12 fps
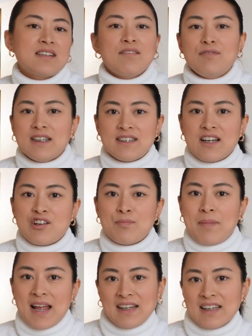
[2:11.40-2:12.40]
retail
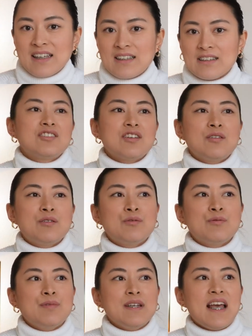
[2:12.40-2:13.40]
banking.
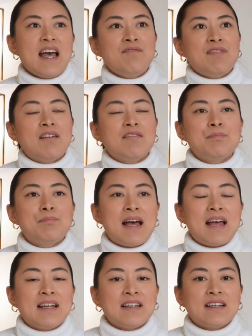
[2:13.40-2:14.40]
So we have our
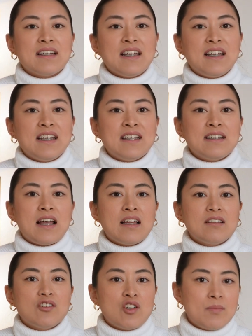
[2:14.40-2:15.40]
bank in
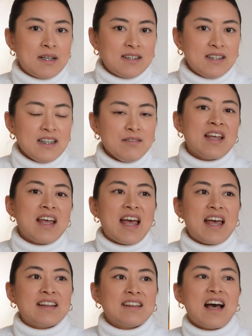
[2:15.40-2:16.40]
Normandy,
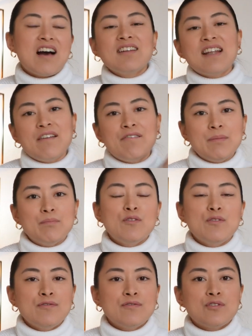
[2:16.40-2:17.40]
and now that we
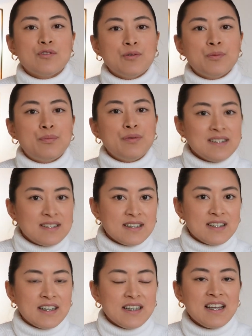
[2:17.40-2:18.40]
moved to
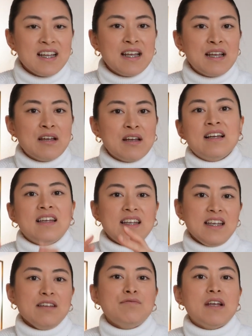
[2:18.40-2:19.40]
Brittany,
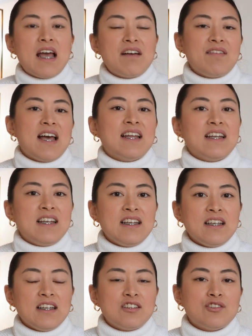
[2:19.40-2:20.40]
if we have
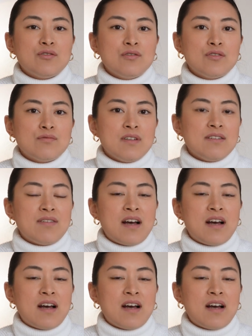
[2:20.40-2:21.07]
any issues with